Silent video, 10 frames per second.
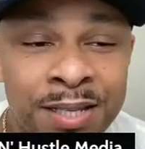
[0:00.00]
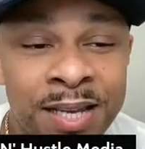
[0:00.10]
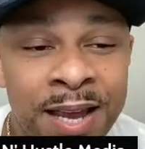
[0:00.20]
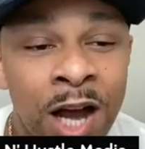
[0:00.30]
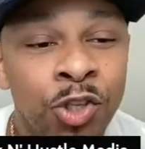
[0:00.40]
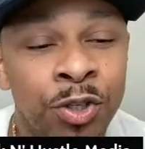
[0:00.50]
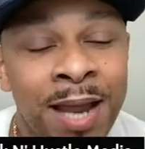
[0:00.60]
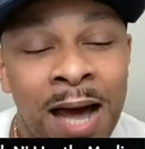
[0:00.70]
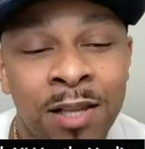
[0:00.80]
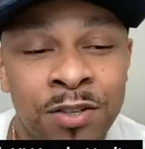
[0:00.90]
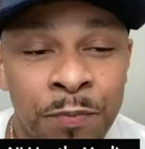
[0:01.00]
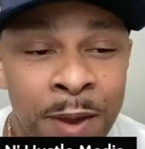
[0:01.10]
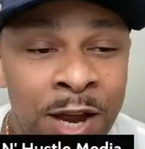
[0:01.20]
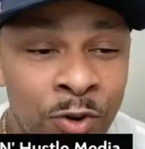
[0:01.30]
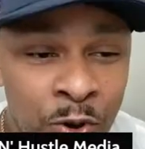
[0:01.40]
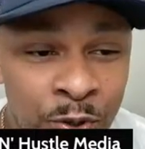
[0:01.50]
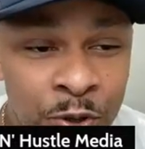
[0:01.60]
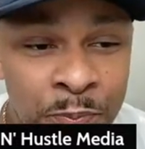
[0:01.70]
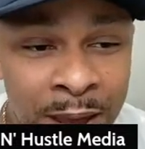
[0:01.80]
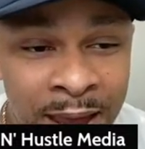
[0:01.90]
say $100 of payroll you